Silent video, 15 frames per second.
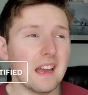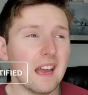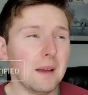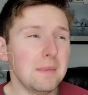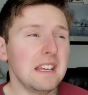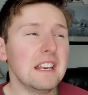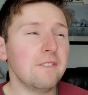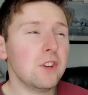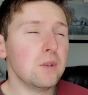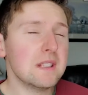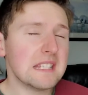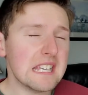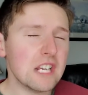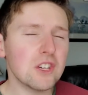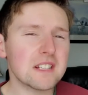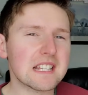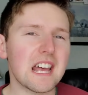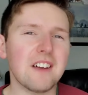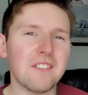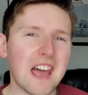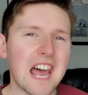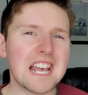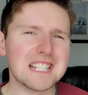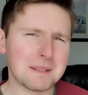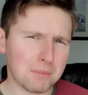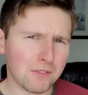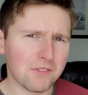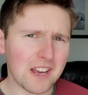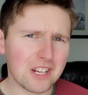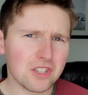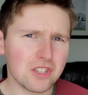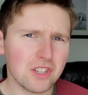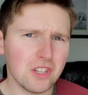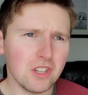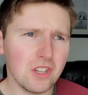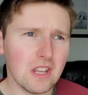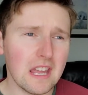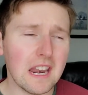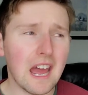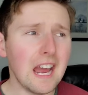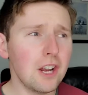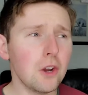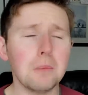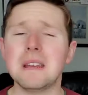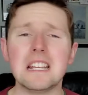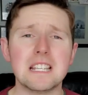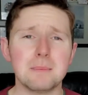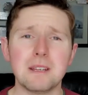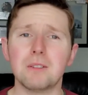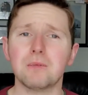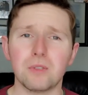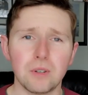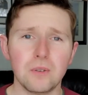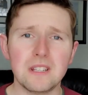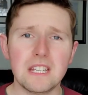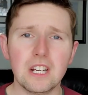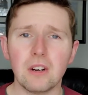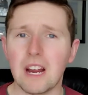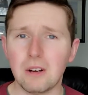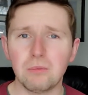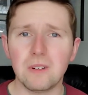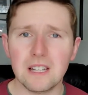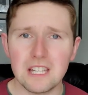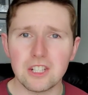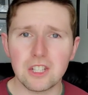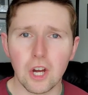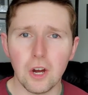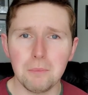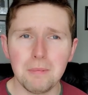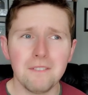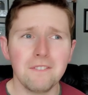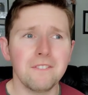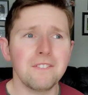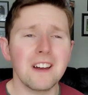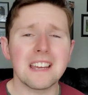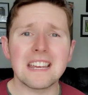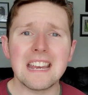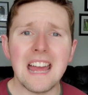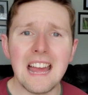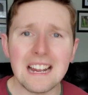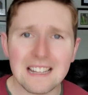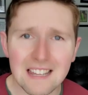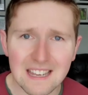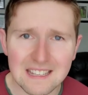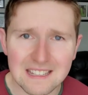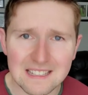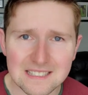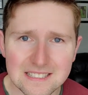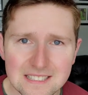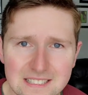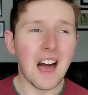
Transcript: I mean, if you see yourself as a professional, and I don't mean to be rude here, I really don't, but fucking act like it.